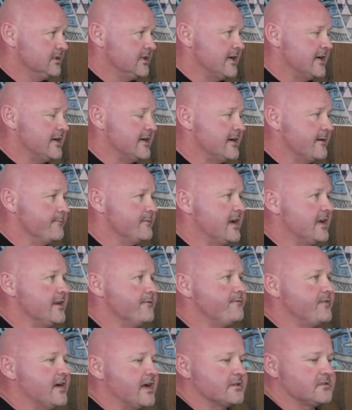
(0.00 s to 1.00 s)
And
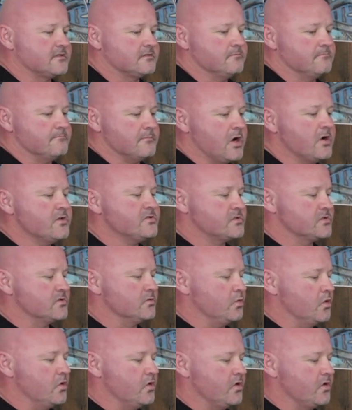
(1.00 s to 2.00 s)
in fact, most of the
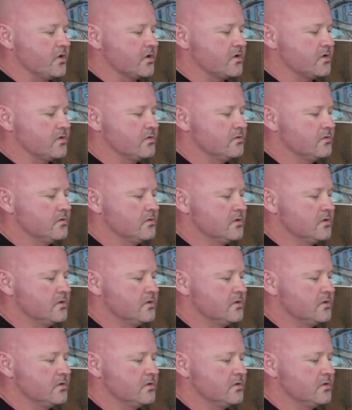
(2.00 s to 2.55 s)
work,